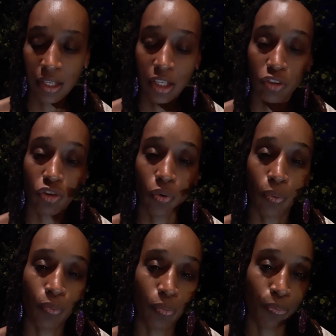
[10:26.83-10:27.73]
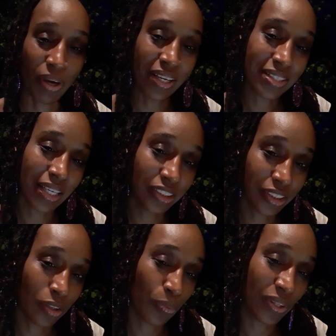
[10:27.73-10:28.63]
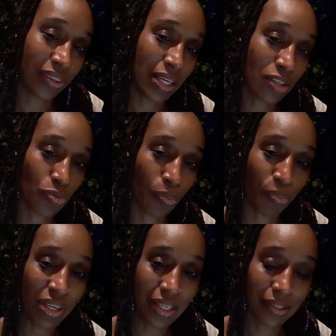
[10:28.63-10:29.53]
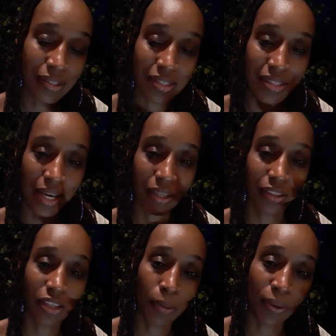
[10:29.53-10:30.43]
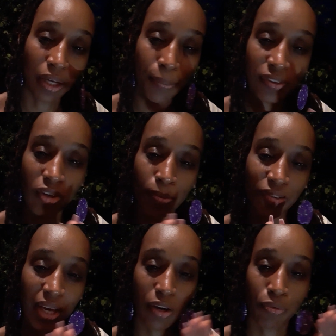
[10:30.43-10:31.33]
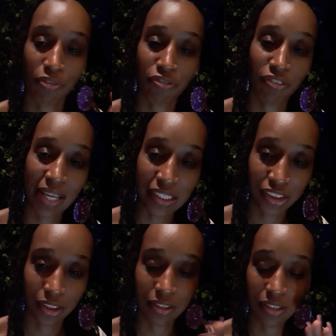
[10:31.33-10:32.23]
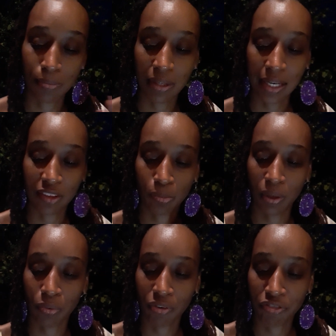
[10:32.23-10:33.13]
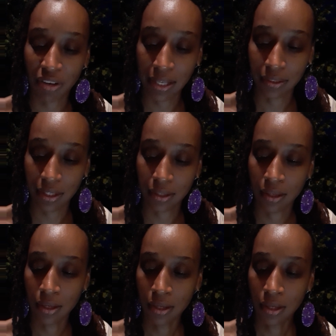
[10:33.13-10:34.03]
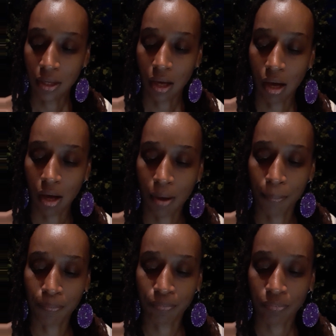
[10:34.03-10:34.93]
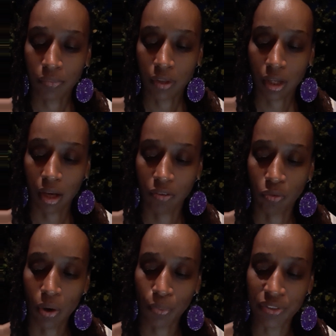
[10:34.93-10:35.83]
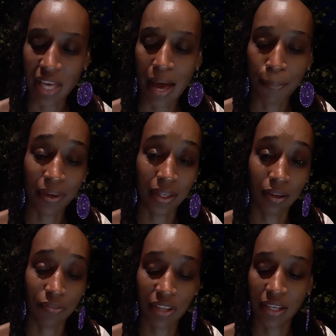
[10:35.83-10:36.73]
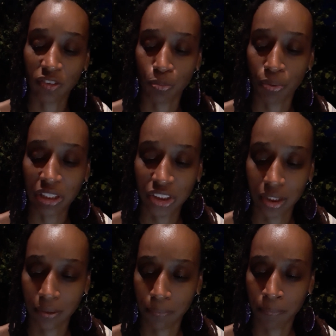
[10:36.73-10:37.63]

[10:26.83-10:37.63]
So pay attention to when things repeat. This is like a double up. It's almost like a reflection, something that's being reflected of what was happening, of the expression.